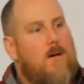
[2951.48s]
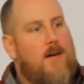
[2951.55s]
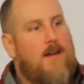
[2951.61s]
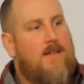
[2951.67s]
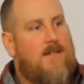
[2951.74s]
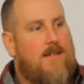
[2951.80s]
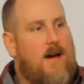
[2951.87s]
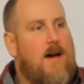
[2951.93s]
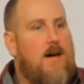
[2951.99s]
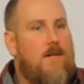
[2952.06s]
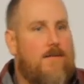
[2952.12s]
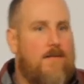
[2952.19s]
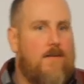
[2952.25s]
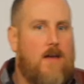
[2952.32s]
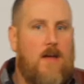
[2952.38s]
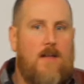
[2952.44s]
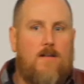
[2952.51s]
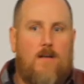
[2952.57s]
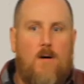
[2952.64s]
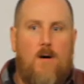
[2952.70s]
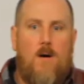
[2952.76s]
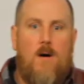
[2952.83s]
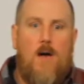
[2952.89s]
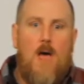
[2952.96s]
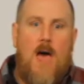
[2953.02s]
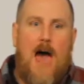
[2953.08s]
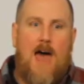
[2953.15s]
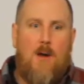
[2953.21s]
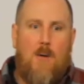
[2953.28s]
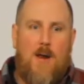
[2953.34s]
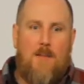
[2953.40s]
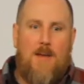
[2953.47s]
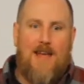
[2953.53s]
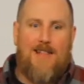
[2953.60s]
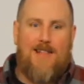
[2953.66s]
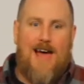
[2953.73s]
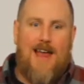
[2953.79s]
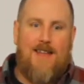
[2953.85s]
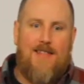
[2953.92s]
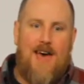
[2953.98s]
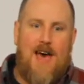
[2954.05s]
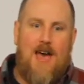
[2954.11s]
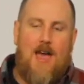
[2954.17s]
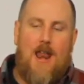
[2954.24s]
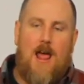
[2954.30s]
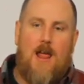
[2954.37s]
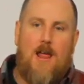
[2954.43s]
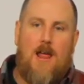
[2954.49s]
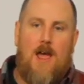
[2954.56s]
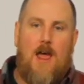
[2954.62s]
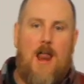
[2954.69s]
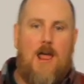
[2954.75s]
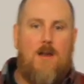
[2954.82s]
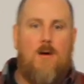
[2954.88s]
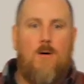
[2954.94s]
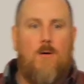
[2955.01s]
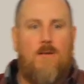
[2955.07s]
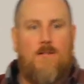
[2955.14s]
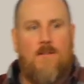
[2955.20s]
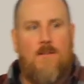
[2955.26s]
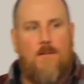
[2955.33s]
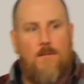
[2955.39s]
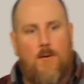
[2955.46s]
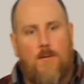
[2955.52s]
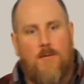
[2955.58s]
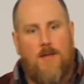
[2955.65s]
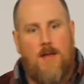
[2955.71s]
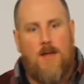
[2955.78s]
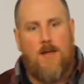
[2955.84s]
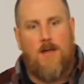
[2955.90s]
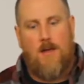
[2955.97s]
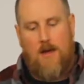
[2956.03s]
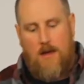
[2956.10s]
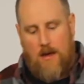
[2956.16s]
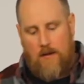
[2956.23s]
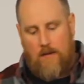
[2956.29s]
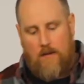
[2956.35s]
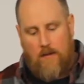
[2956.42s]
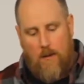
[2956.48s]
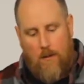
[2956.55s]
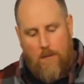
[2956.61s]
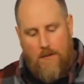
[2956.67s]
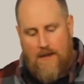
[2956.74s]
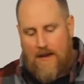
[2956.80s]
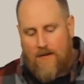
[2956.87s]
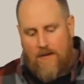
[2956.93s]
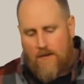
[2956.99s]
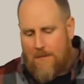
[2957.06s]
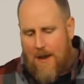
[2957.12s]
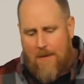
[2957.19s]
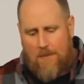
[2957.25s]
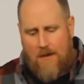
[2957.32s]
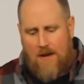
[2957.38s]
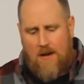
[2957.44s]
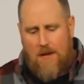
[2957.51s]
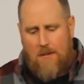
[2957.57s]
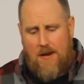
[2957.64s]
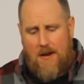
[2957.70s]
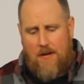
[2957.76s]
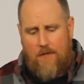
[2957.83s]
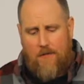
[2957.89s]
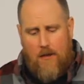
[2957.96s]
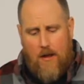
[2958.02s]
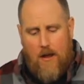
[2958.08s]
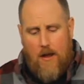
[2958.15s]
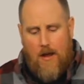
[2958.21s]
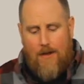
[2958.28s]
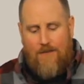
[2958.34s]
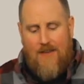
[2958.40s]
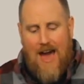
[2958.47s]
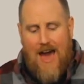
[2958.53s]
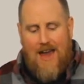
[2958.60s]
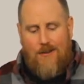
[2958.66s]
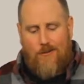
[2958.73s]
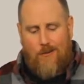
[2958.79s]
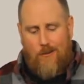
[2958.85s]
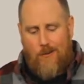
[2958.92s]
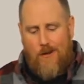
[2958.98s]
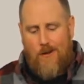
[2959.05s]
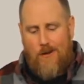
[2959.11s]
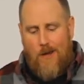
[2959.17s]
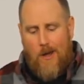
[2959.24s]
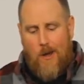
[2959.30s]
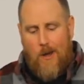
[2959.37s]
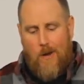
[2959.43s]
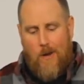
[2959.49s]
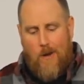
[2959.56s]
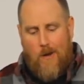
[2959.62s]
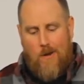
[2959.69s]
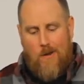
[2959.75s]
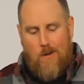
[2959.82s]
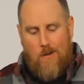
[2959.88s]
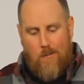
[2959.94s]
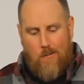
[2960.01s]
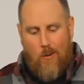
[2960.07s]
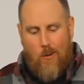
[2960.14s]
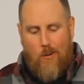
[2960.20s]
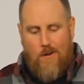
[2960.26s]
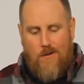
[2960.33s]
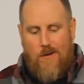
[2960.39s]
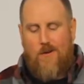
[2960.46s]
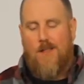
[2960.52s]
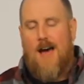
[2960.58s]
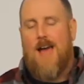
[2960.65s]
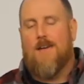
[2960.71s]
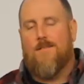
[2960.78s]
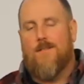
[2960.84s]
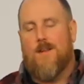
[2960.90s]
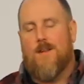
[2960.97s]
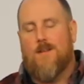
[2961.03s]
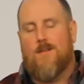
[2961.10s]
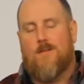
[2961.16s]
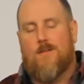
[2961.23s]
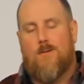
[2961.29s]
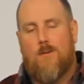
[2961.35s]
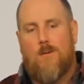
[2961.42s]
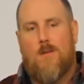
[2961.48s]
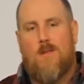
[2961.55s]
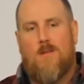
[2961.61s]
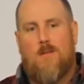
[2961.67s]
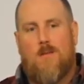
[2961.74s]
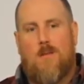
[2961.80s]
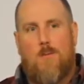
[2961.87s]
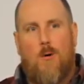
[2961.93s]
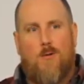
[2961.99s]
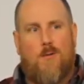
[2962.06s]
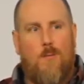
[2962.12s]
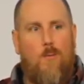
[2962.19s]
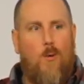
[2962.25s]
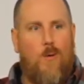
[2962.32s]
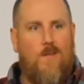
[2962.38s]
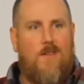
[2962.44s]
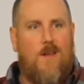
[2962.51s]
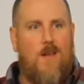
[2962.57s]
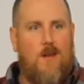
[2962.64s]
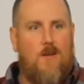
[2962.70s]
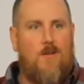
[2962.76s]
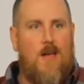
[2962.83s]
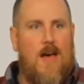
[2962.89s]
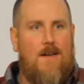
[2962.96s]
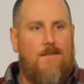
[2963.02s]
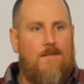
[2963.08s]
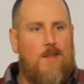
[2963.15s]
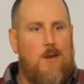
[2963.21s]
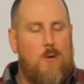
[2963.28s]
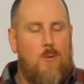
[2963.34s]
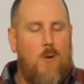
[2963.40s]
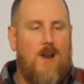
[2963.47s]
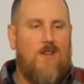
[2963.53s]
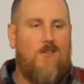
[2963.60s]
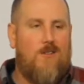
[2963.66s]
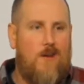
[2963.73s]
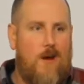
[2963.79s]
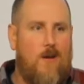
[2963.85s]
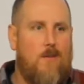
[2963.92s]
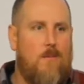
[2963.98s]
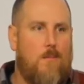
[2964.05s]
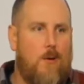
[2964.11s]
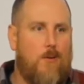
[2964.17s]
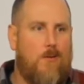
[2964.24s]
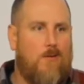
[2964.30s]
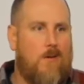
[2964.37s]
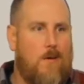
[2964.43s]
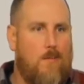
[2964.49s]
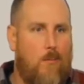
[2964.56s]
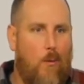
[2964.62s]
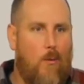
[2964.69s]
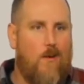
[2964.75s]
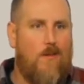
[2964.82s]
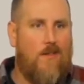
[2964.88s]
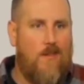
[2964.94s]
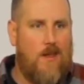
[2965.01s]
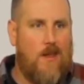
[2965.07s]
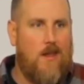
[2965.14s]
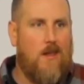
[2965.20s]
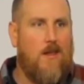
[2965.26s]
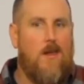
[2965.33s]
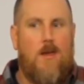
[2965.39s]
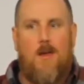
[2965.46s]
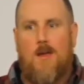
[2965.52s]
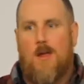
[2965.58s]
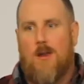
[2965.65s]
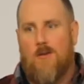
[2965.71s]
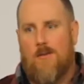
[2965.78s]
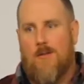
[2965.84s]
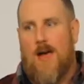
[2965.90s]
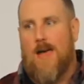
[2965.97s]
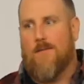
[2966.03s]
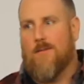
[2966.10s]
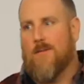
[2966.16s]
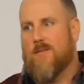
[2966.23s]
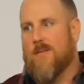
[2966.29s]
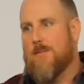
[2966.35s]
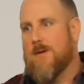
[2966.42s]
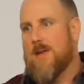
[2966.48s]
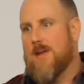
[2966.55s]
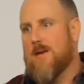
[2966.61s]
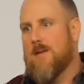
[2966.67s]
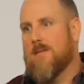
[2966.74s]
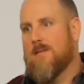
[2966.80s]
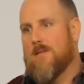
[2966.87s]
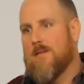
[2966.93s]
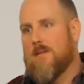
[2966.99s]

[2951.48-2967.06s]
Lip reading: It's tough. And so I don't want to make light of that, and I know it's a difficult thing. And so, but that's just my opinion. I mean, if God is truly the Lord of your life and is truly the most important thing in your life, then you want to share the most important thing in your life with somebody else.